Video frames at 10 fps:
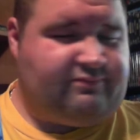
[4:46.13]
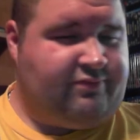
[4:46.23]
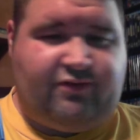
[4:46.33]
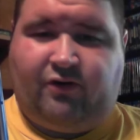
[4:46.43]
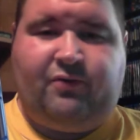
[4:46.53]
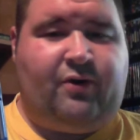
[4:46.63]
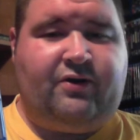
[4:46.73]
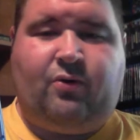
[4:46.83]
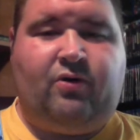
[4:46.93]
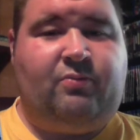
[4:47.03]
thirty-one
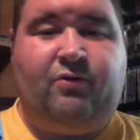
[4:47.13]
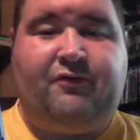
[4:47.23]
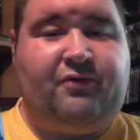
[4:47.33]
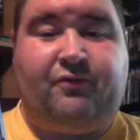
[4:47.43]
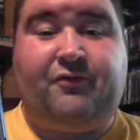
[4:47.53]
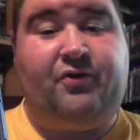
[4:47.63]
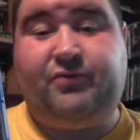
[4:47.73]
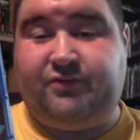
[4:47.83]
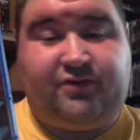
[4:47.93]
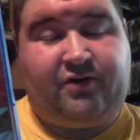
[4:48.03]
horror movie
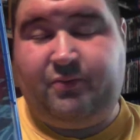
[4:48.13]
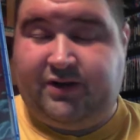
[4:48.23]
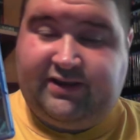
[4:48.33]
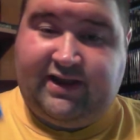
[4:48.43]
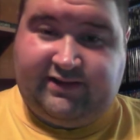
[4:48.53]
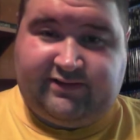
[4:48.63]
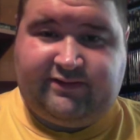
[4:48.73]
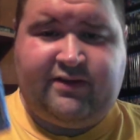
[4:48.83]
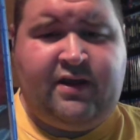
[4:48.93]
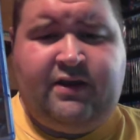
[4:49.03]
reviews in thirty-one days
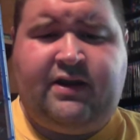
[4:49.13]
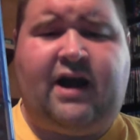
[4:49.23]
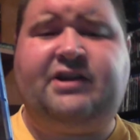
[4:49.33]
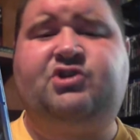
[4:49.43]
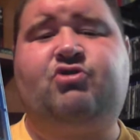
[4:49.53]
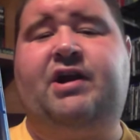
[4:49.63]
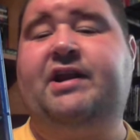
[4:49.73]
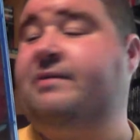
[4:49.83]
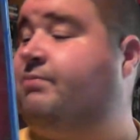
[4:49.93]
is kind of draining.